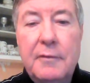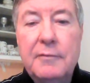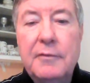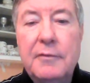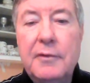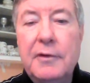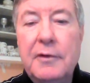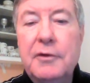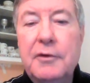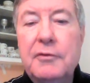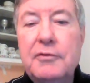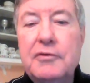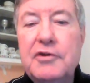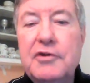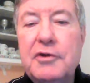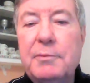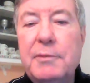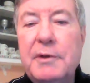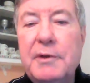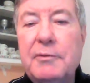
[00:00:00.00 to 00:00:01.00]
for you
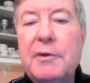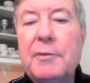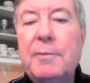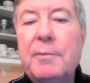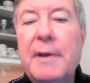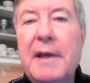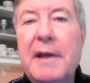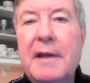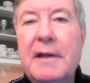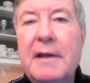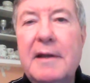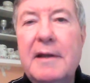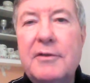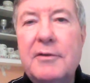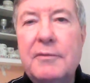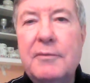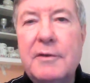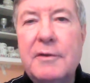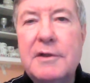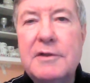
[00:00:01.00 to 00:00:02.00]
shall be repaid at
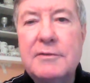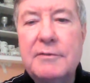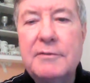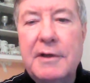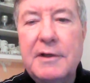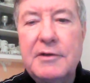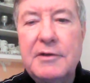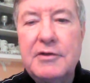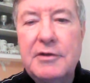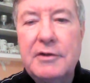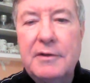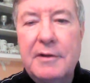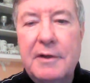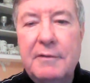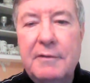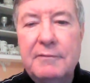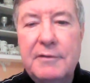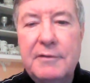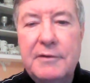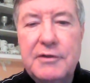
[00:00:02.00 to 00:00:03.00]
the resurrection
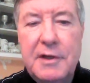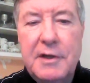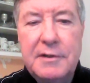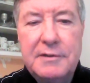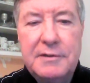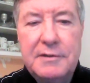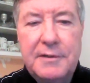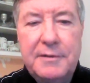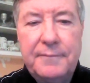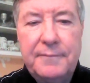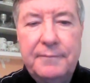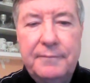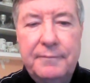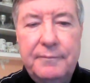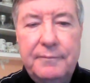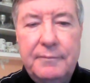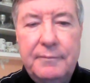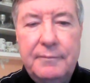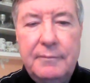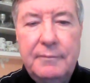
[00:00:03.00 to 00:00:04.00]
of the just.
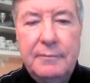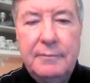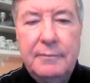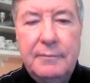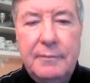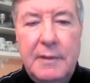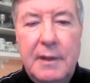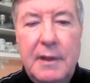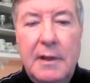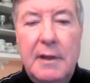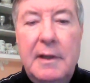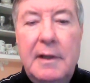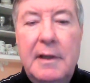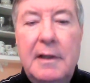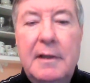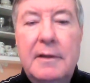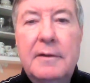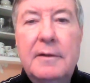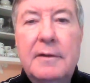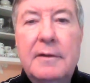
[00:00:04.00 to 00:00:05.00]

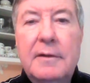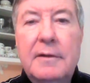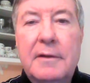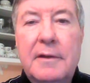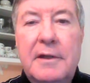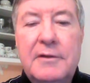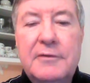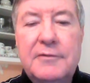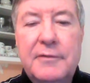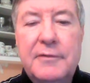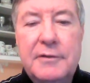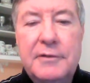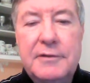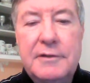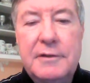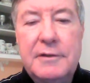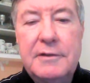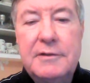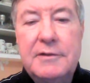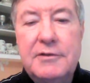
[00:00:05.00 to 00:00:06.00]
In these
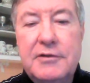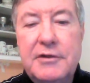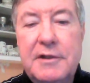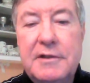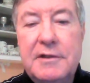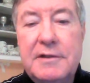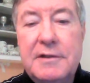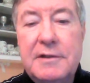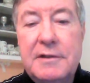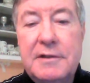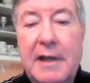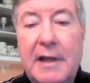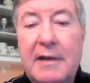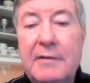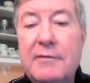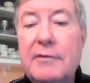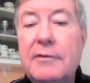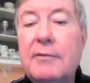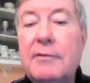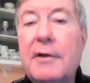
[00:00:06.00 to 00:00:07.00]
verses, Jesus
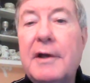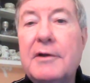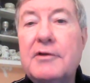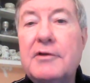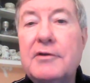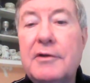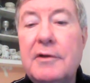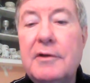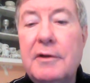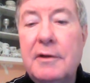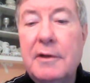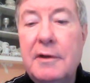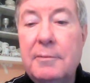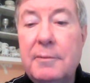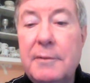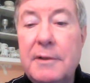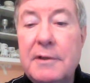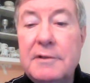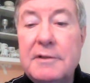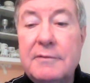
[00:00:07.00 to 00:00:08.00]
gave a direction that
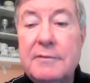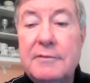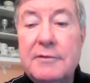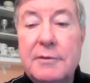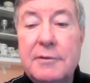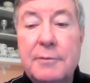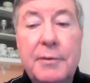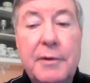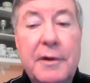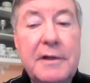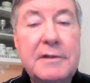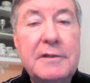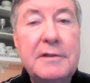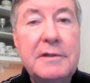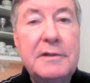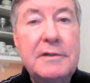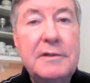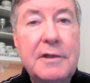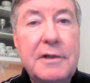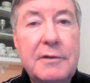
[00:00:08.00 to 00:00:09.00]
must have surprised
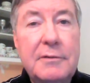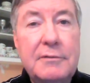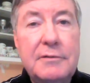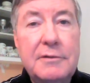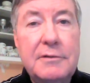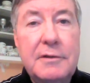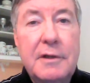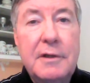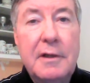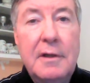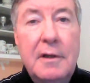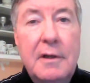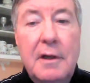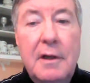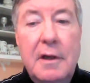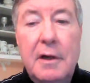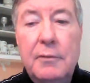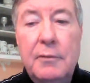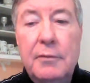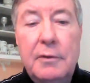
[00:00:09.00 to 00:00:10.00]
his host,
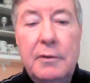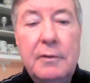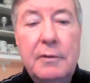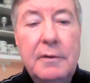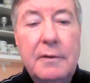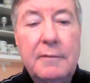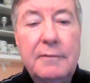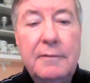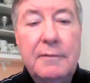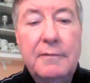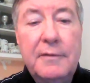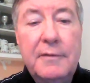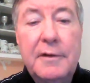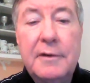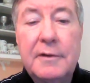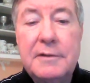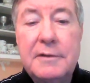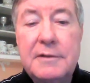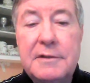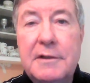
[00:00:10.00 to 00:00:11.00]
a ruler of the
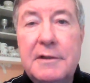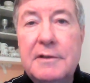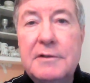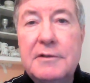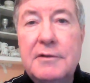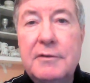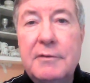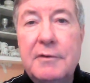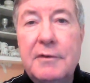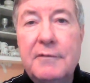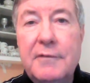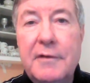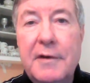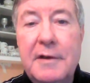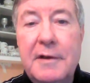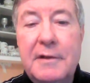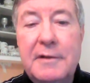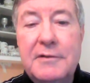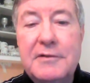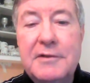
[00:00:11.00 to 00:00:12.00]
Pharisees who had
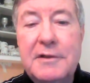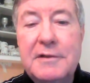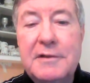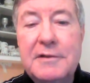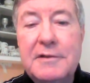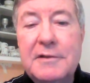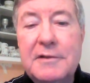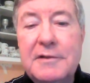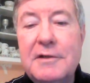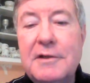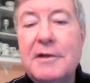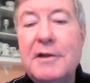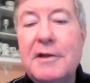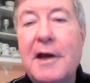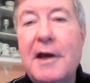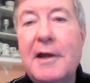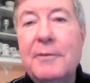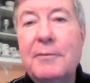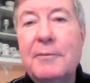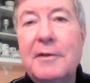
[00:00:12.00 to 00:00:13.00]
invited Jesus to
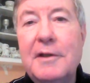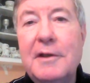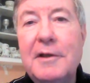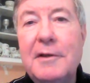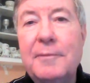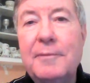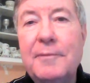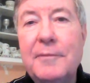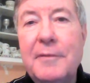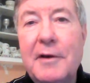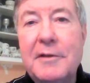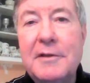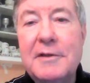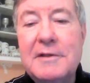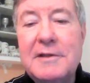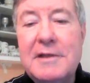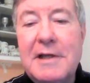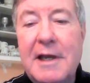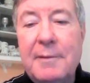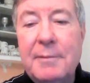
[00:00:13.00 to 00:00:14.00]
dine with him on the
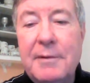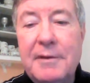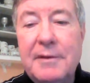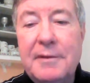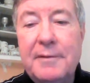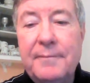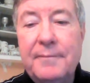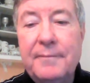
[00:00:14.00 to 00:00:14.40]
Sabbath.